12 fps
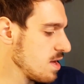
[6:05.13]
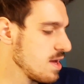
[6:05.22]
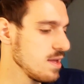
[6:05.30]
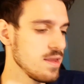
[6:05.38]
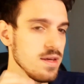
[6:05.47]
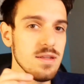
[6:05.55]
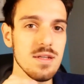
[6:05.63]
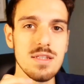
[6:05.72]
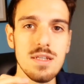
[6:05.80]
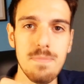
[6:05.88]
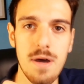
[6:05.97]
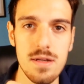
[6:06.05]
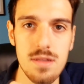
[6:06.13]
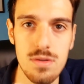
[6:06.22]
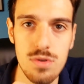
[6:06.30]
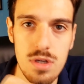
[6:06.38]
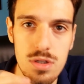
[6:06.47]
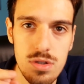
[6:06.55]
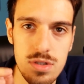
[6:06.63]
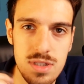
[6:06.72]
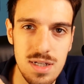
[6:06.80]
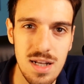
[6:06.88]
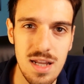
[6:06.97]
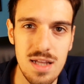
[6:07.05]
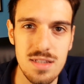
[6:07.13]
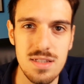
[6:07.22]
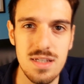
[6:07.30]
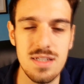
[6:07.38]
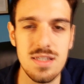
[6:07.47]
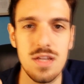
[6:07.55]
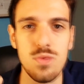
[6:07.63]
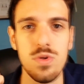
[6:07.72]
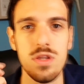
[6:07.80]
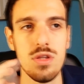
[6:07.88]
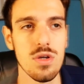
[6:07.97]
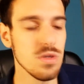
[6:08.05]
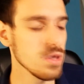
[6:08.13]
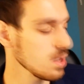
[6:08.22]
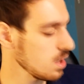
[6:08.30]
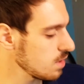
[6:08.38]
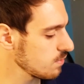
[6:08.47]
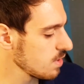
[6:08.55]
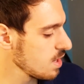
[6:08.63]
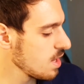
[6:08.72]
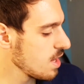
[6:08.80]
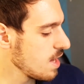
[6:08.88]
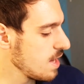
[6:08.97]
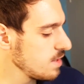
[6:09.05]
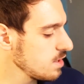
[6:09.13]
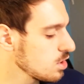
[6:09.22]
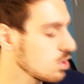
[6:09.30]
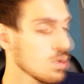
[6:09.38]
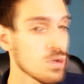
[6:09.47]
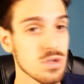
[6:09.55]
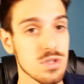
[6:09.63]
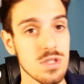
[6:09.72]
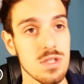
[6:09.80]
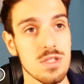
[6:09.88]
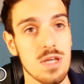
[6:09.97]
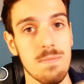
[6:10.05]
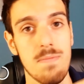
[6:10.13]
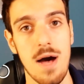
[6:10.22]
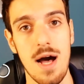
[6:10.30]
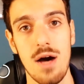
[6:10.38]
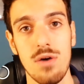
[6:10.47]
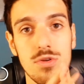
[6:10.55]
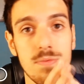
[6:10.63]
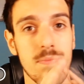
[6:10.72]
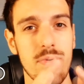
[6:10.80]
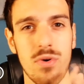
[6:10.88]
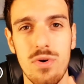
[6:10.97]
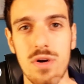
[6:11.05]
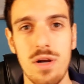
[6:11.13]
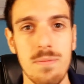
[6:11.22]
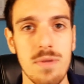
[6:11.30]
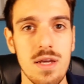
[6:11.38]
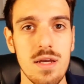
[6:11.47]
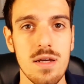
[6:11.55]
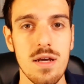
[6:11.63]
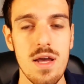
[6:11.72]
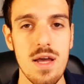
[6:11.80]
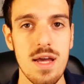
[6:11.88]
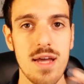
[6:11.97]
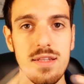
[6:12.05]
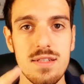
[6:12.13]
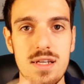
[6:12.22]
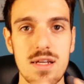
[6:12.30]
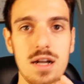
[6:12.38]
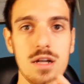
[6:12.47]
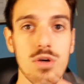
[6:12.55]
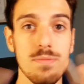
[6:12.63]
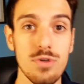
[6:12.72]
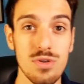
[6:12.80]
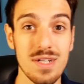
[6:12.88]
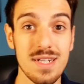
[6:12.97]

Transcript: And the interesting part that you can notice in a glance is that we don't have any courses about programming and in general computer